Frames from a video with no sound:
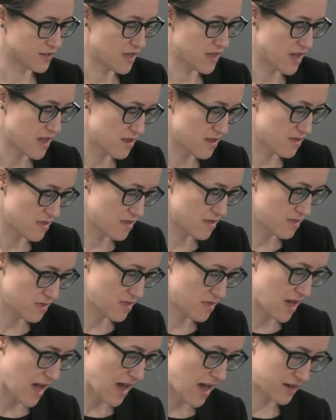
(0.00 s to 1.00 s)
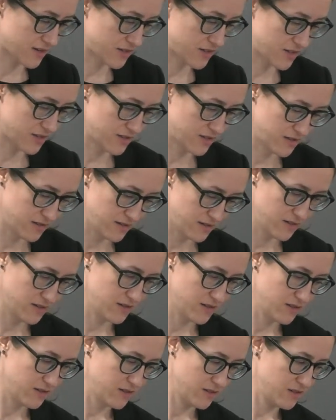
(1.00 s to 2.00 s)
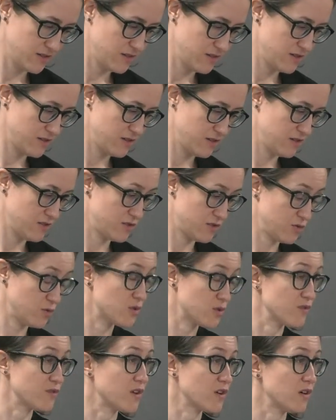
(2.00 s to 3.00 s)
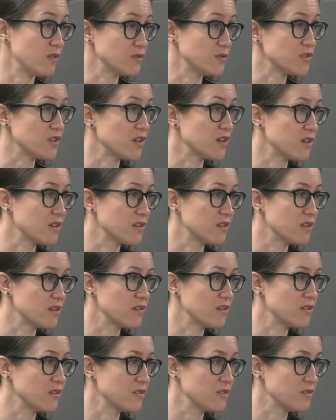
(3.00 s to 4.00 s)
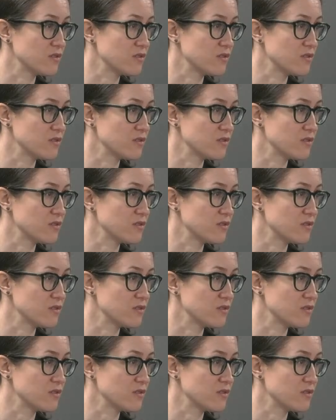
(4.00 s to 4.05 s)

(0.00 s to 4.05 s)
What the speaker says: then that sort of culture that you're